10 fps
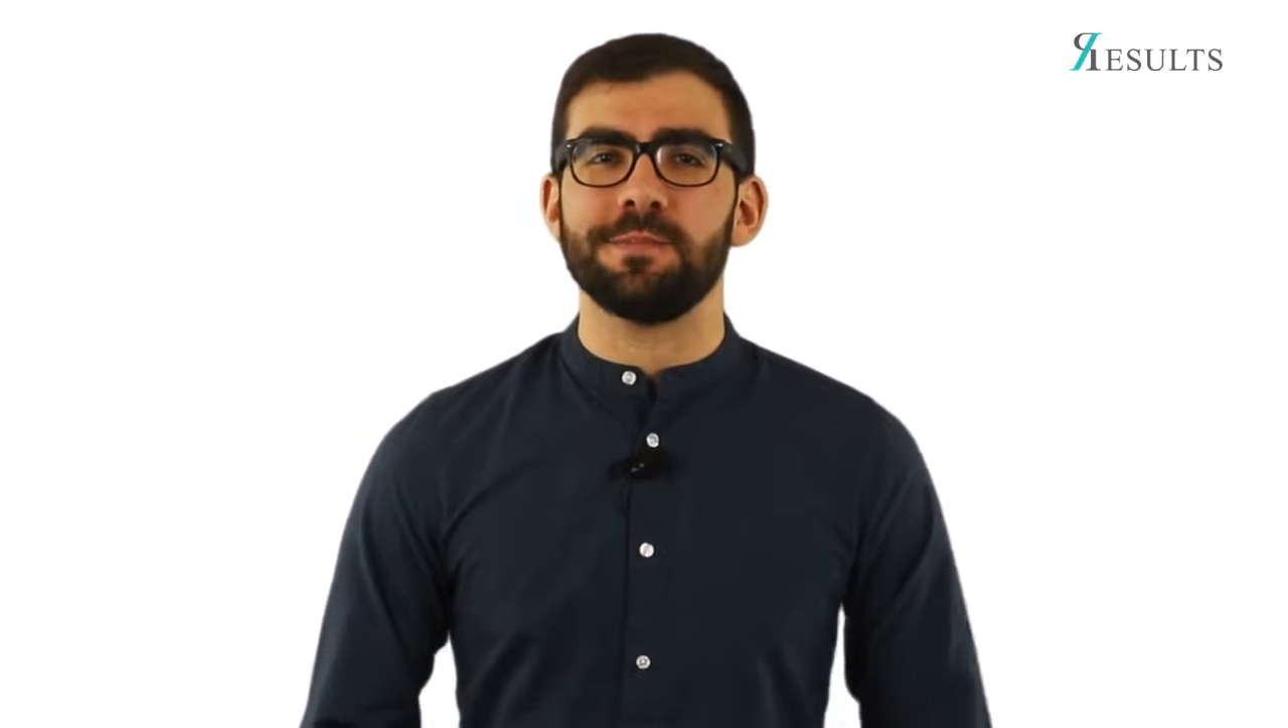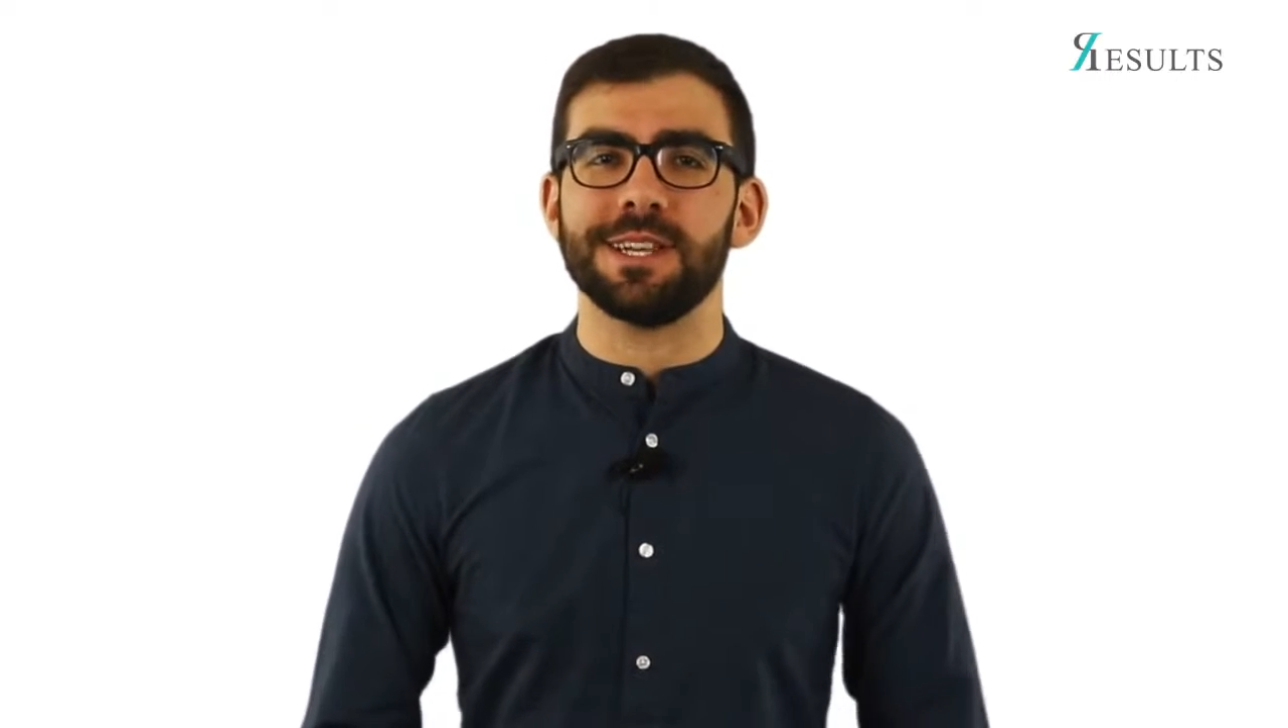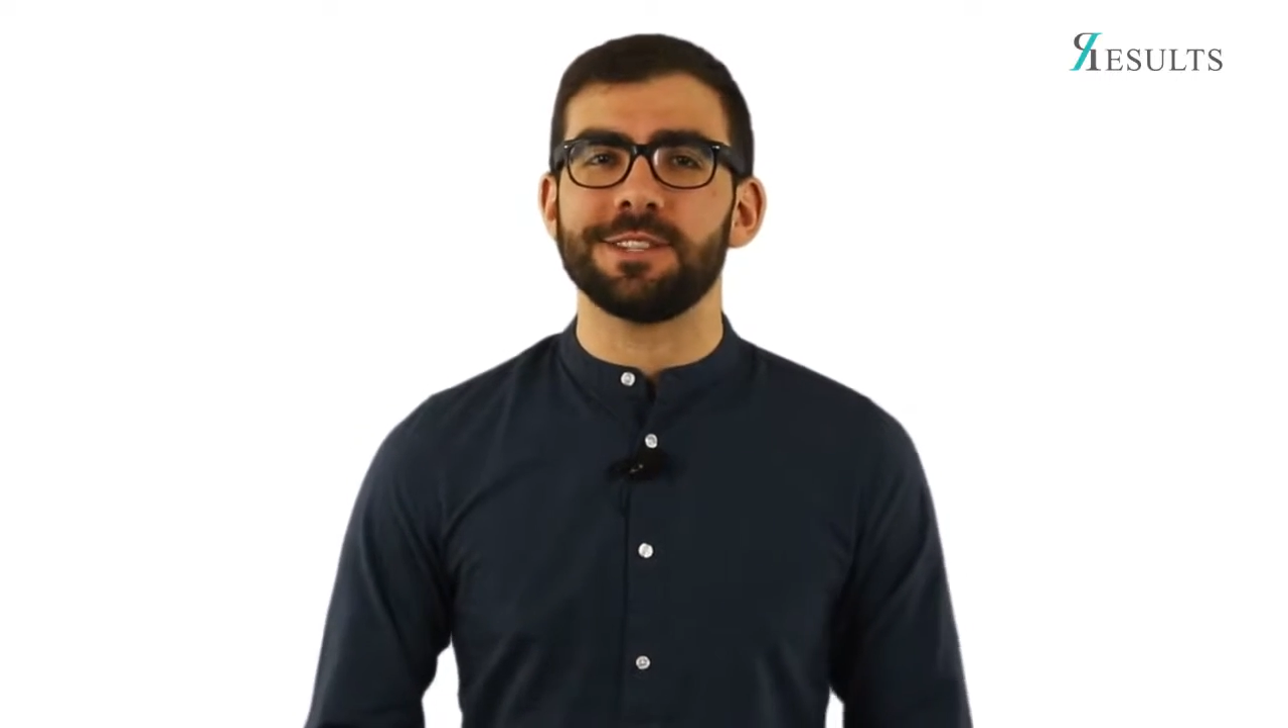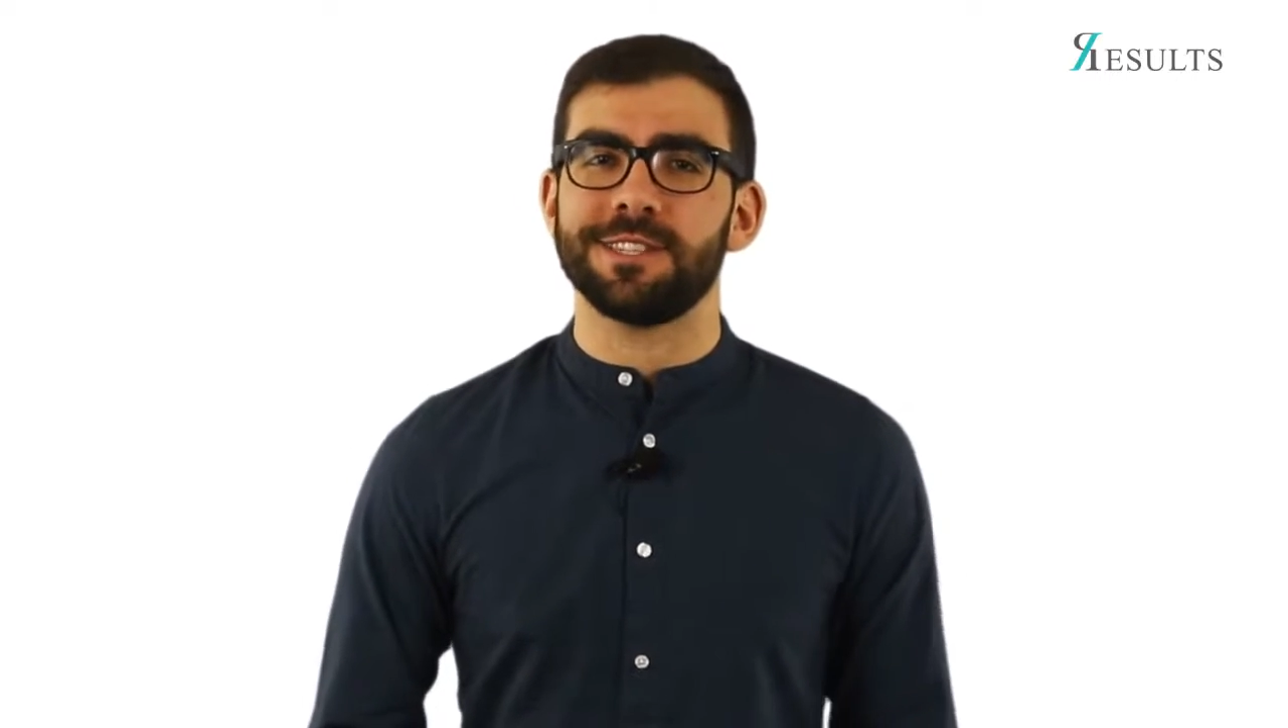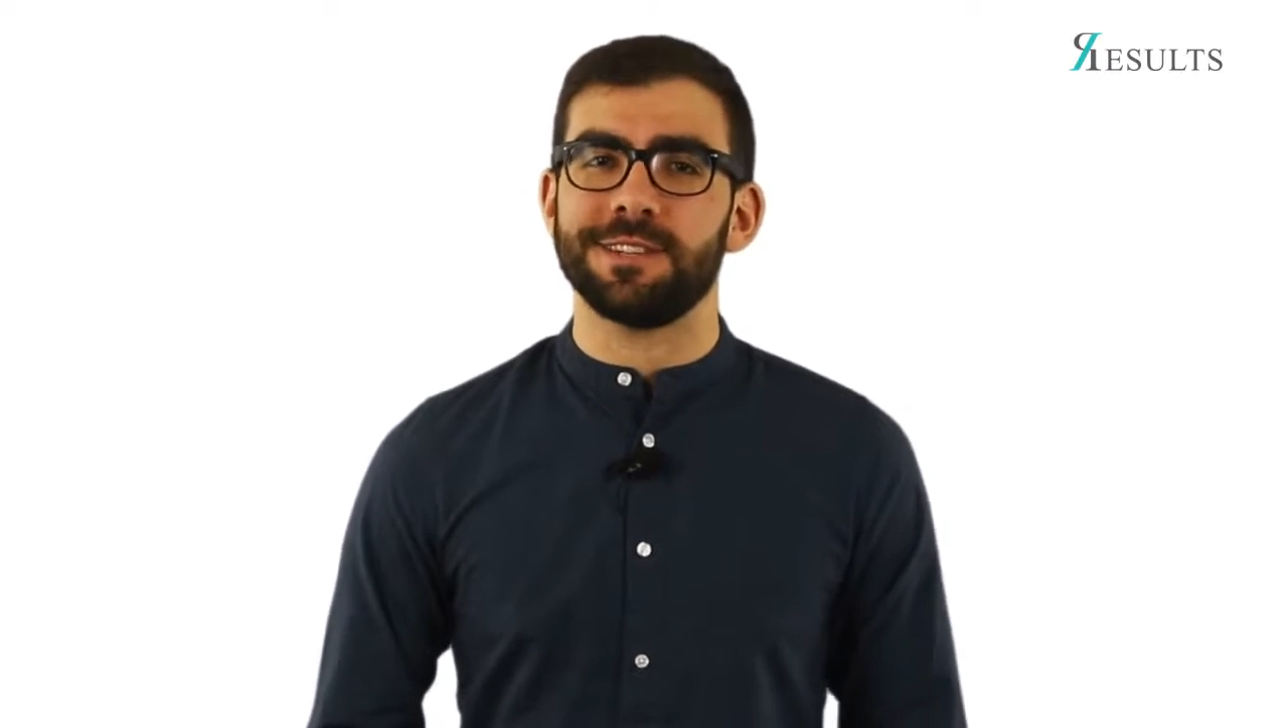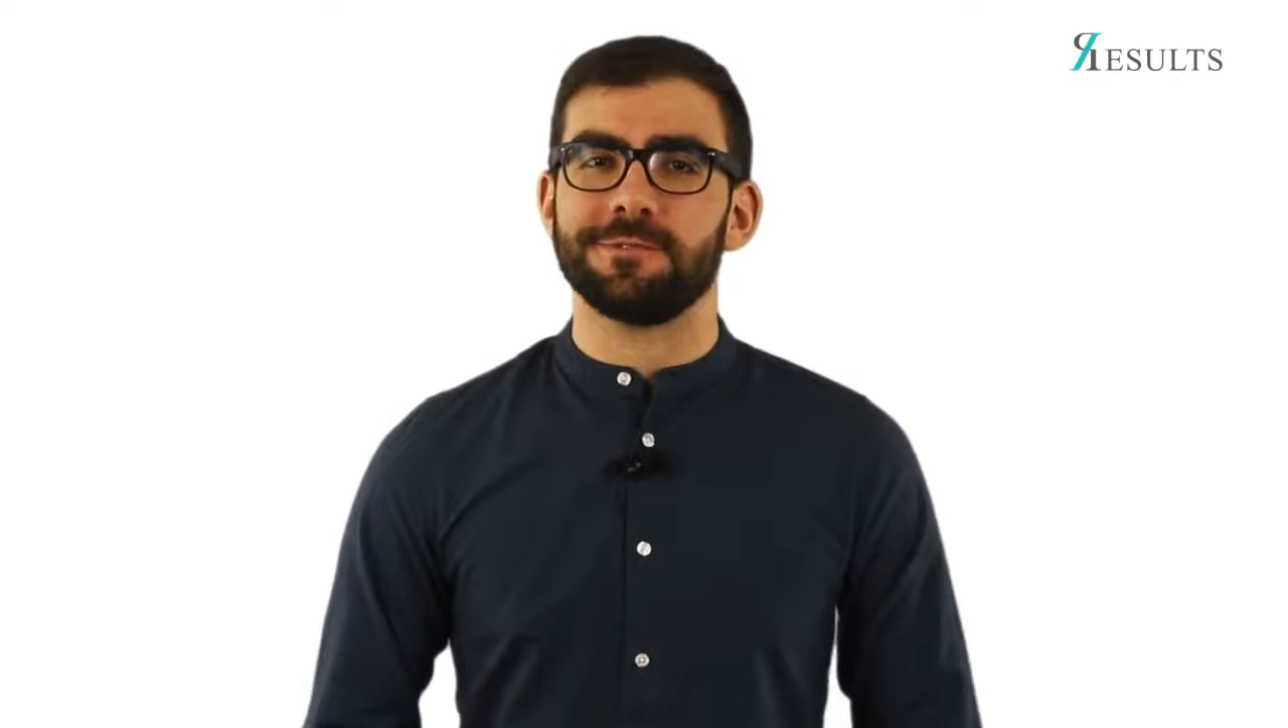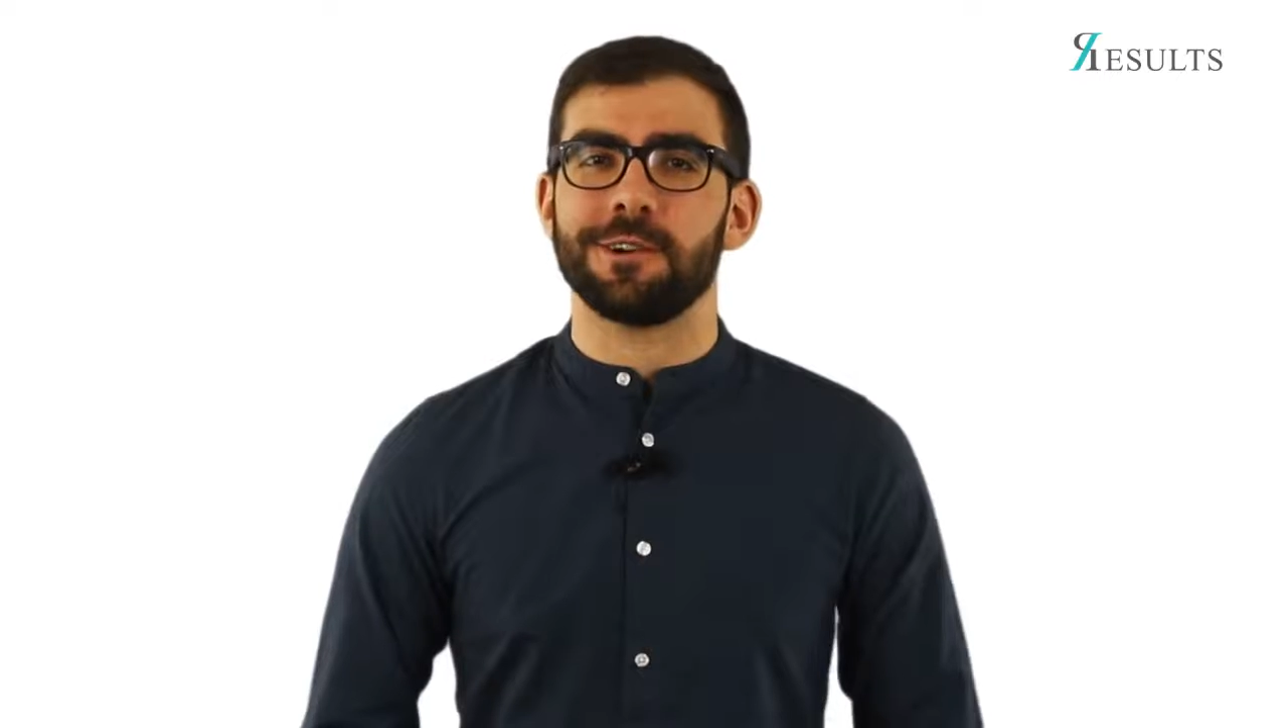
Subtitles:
administrative